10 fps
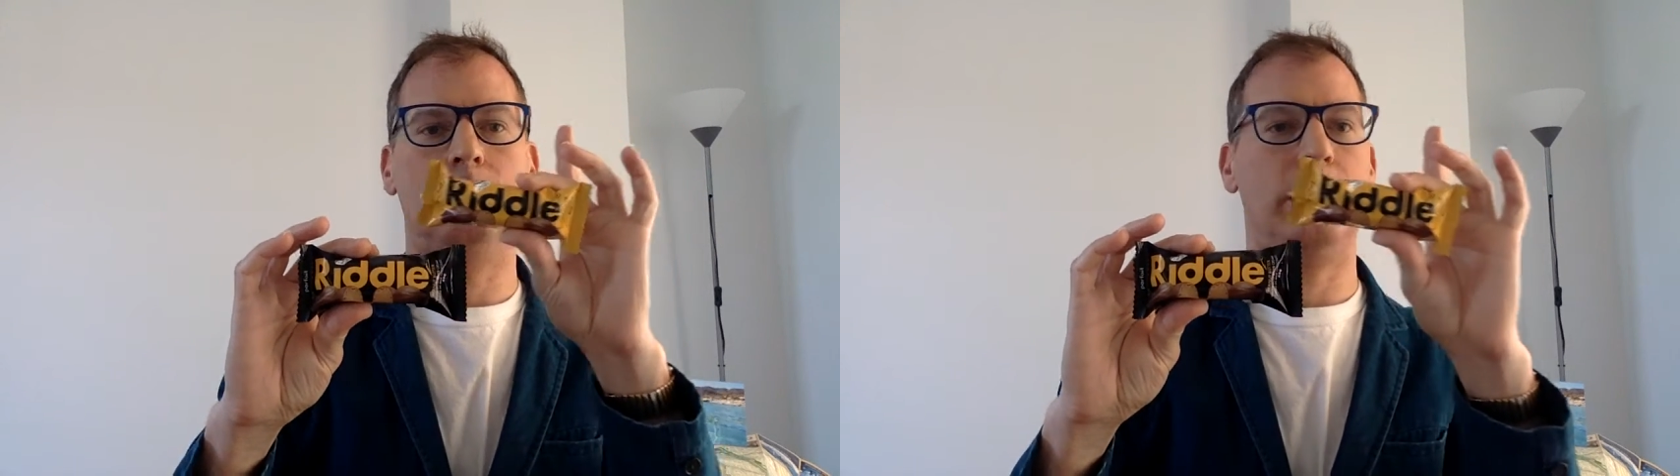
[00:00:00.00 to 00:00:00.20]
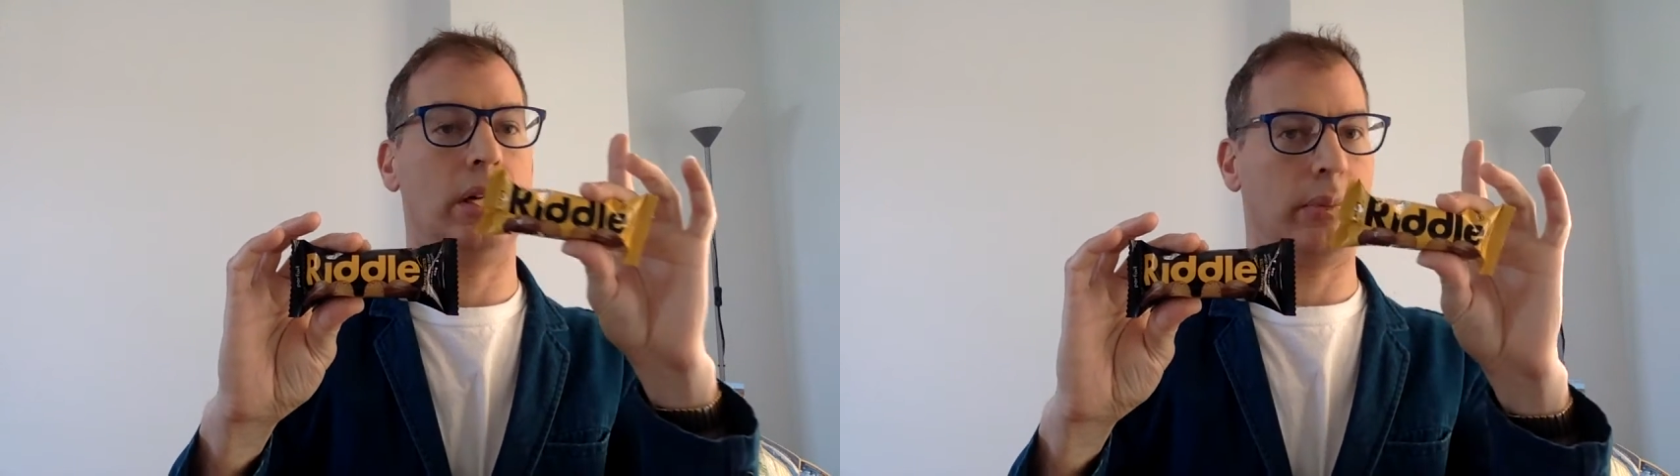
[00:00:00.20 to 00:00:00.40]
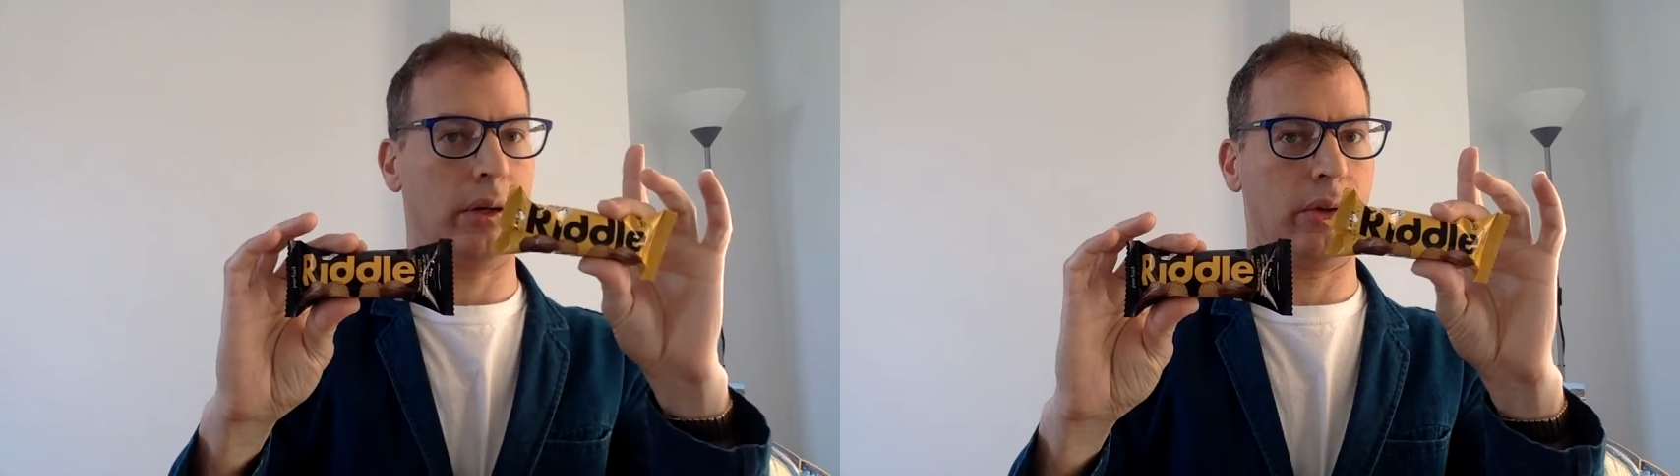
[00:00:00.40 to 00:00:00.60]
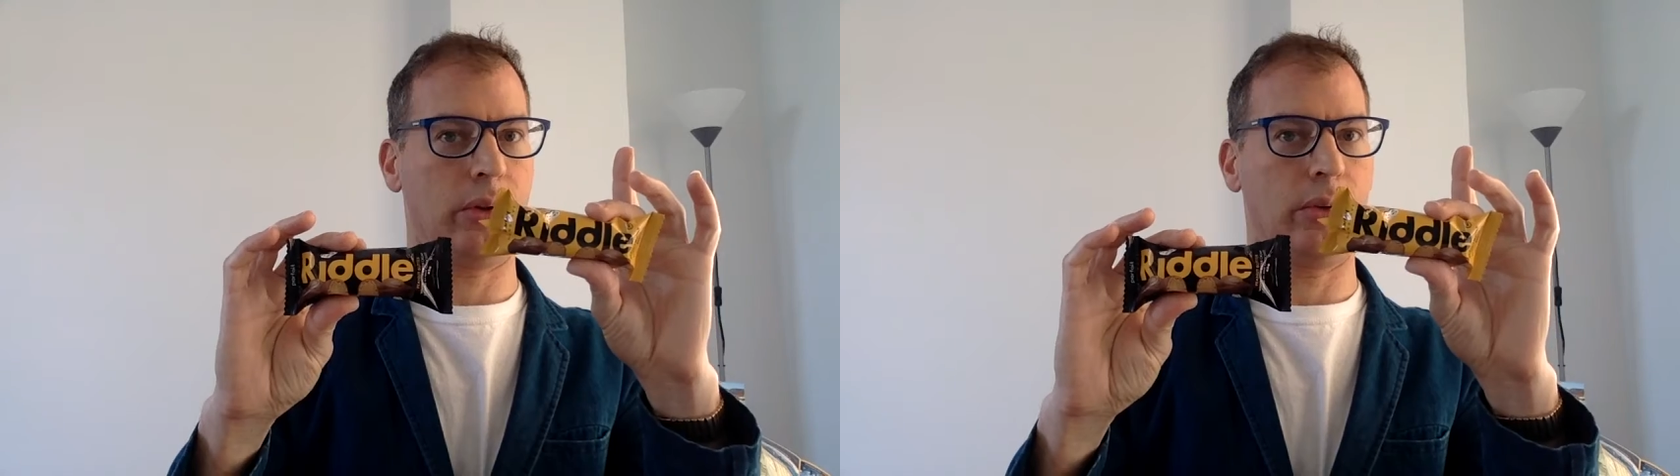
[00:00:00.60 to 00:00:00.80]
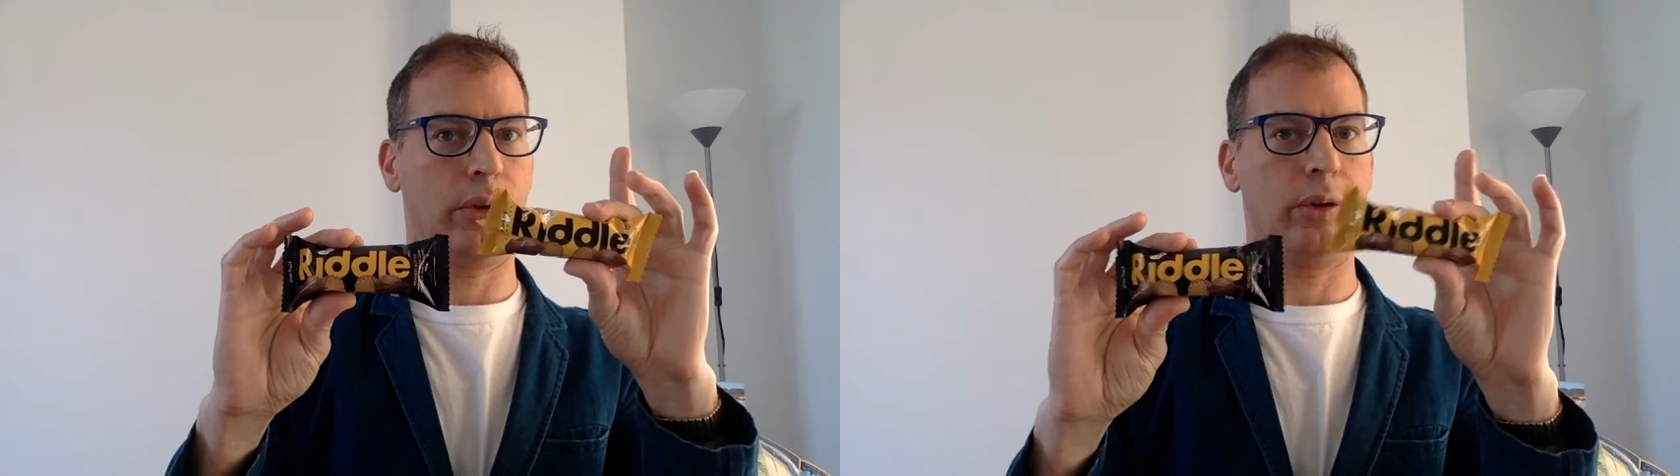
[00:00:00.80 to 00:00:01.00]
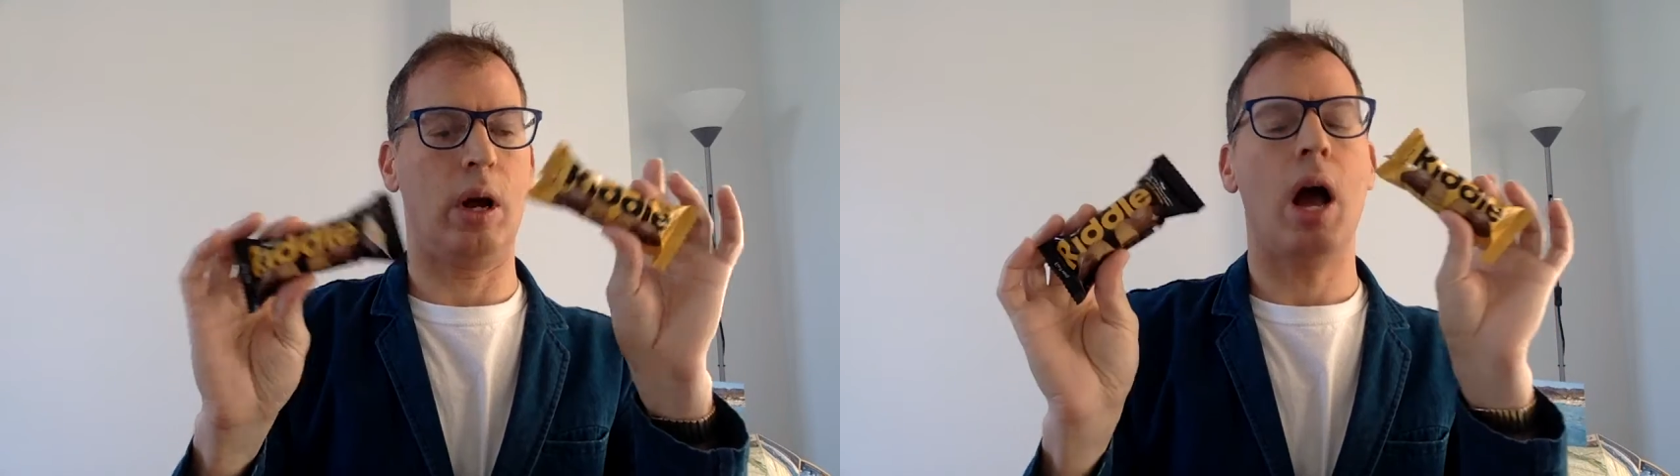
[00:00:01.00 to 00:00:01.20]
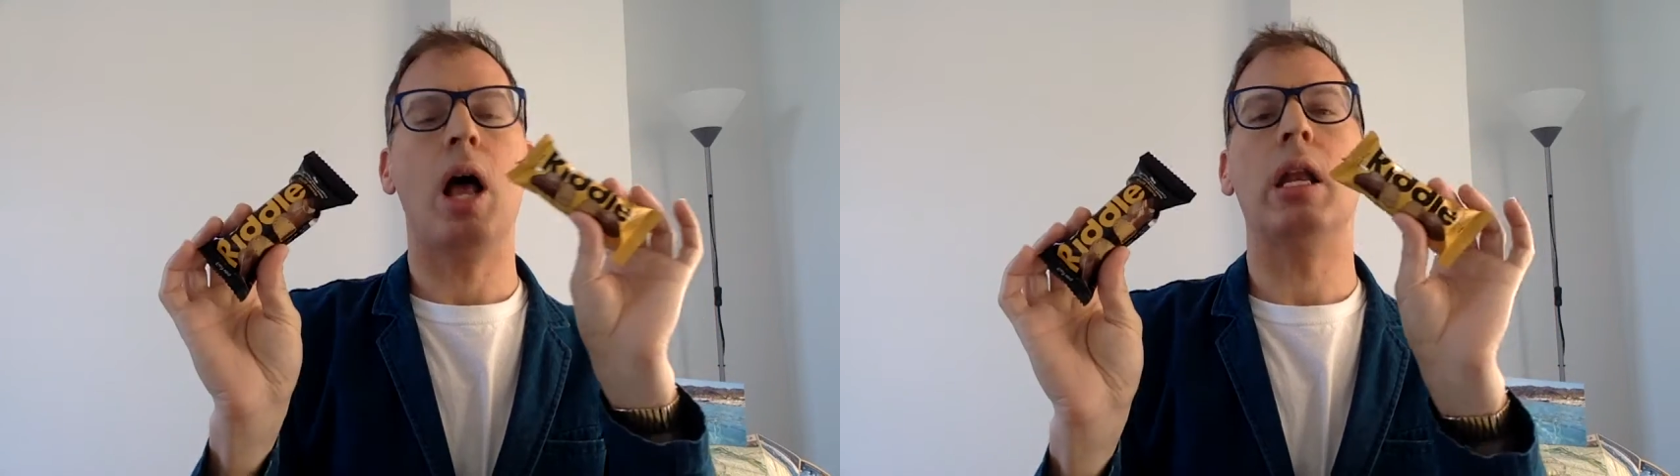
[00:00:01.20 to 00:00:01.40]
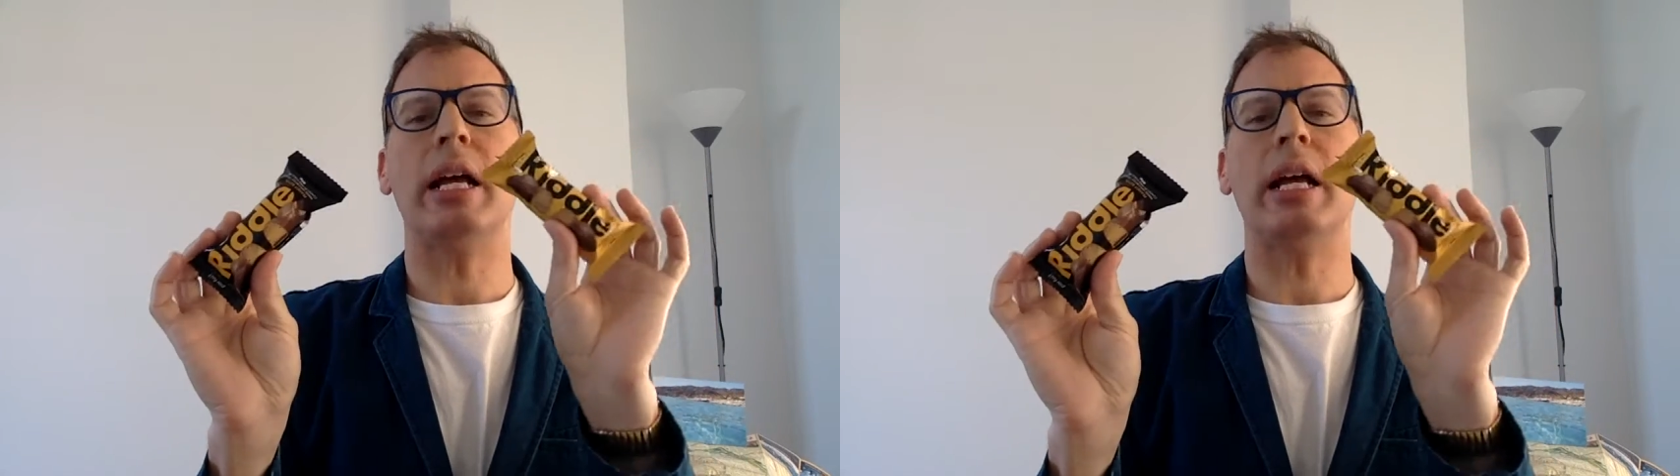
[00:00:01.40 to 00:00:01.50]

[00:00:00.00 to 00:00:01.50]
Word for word: peanut butter through and through.